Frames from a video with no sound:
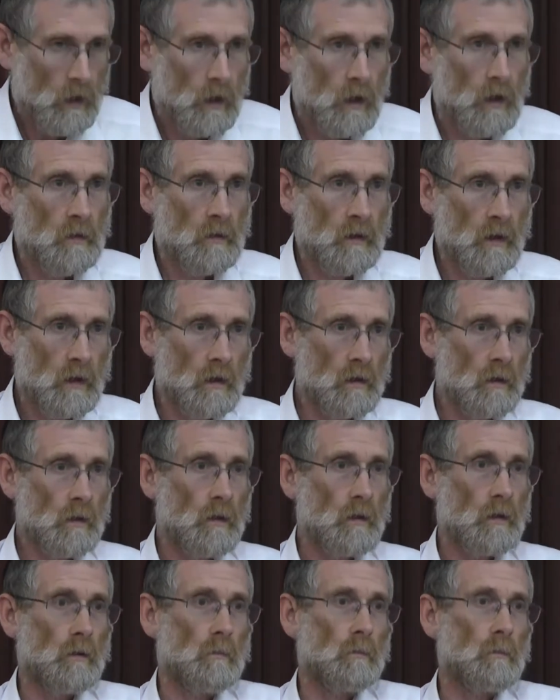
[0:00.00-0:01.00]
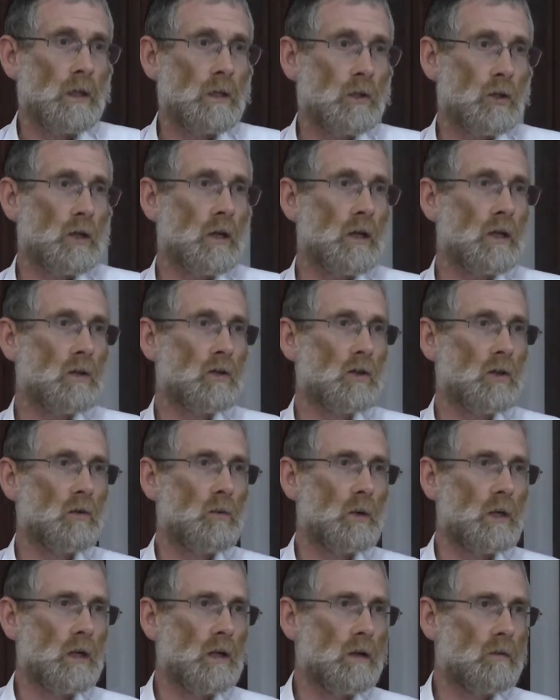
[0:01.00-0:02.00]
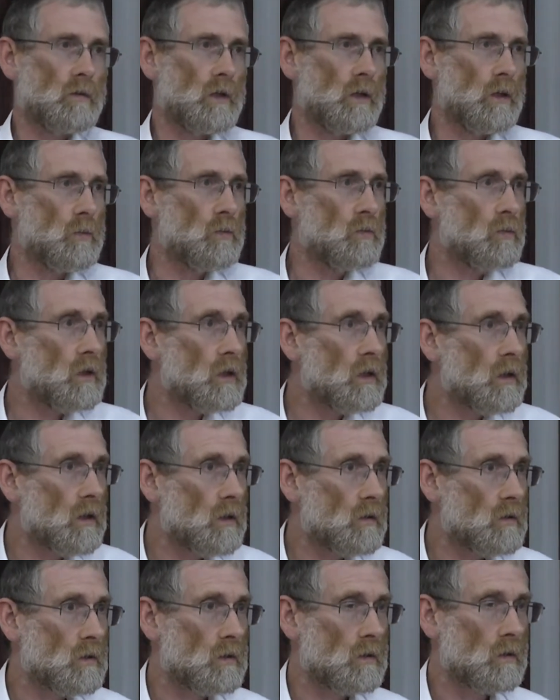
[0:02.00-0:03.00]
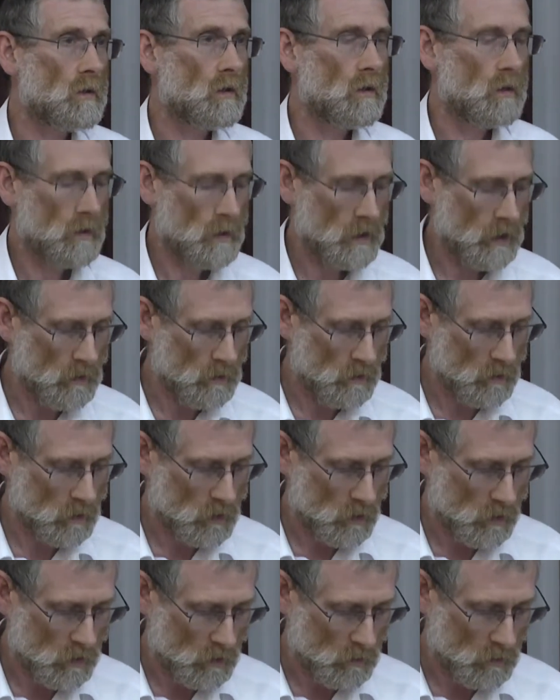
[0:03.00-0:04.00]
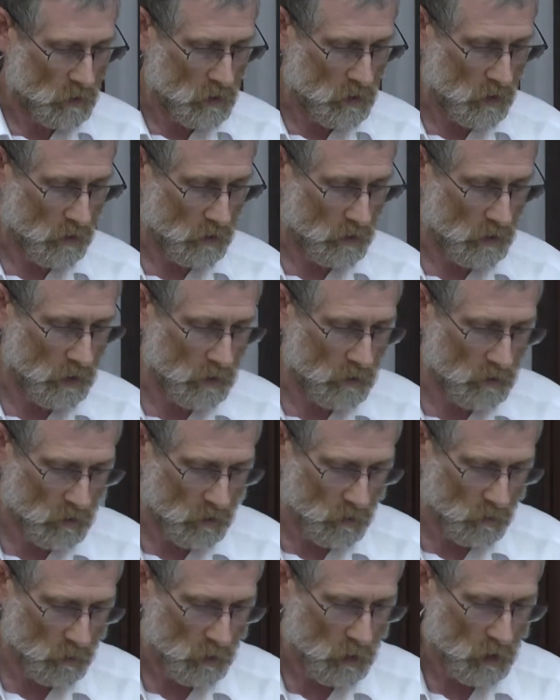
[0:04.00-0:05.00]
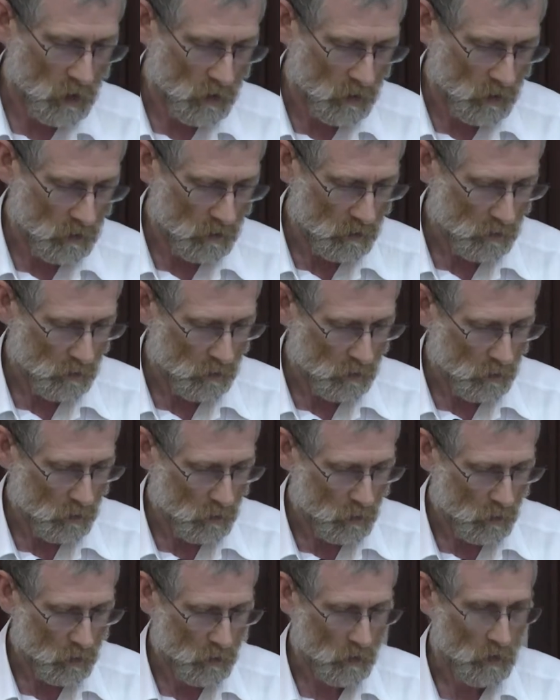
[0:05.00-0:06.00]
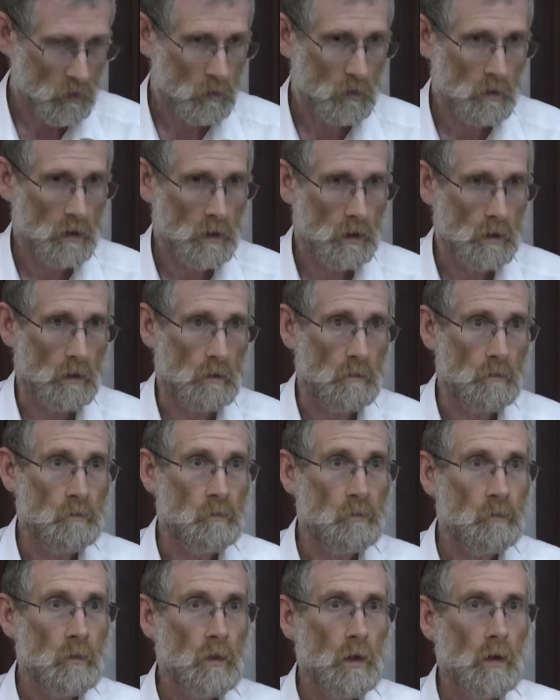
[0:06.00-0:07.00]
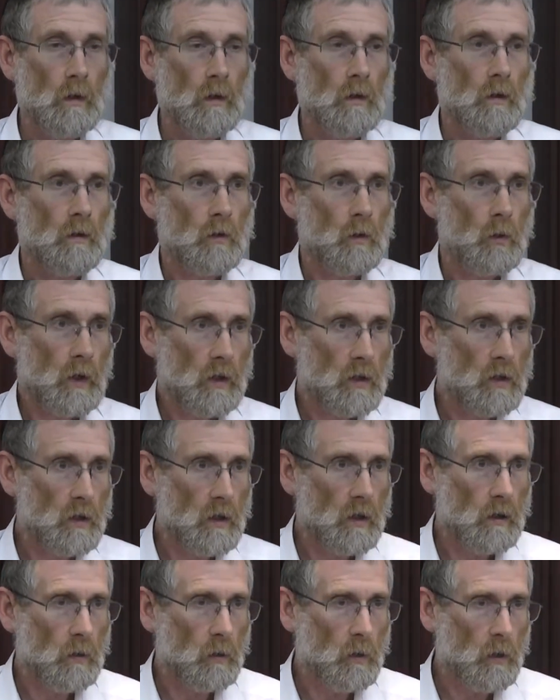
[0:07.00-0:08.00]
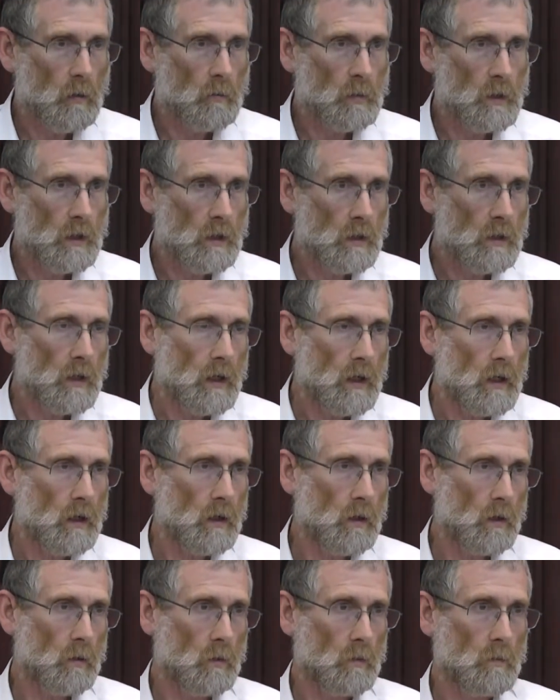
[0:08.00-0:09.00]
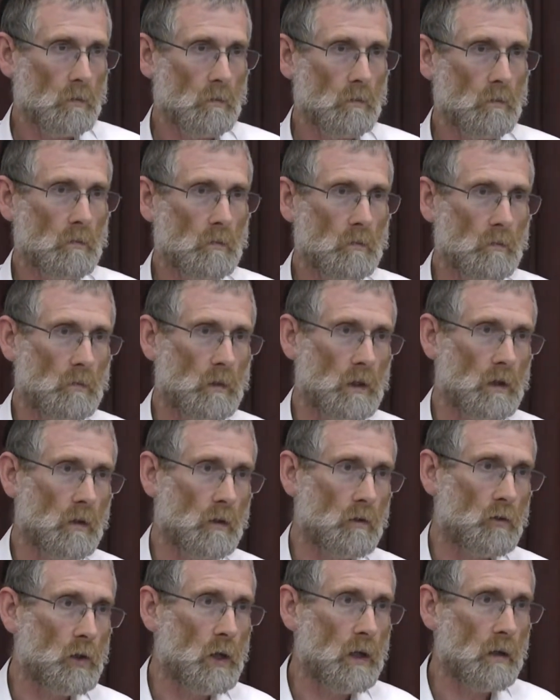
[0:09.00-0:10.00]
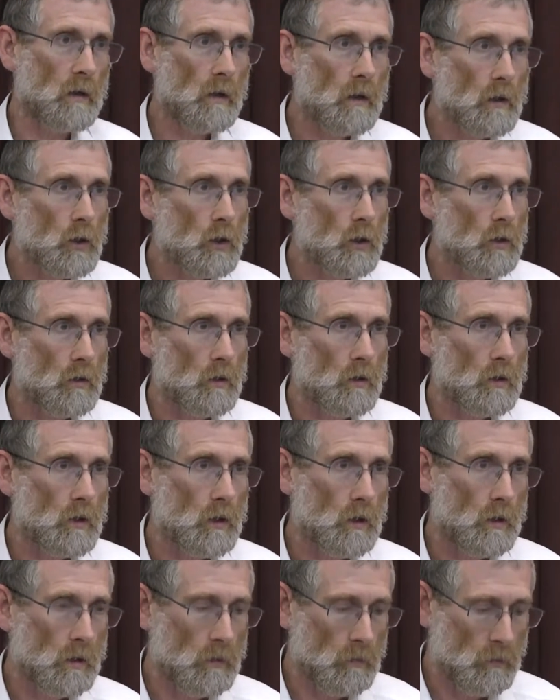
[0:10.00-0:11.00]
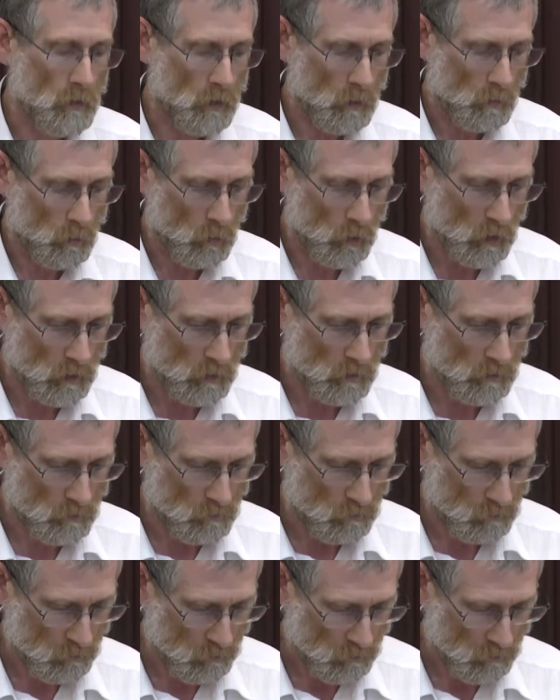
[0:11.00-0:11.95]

And then, much later, we have a fixed calendar, which is a calendar which is in use today. The question has always been, how did the transition occur from one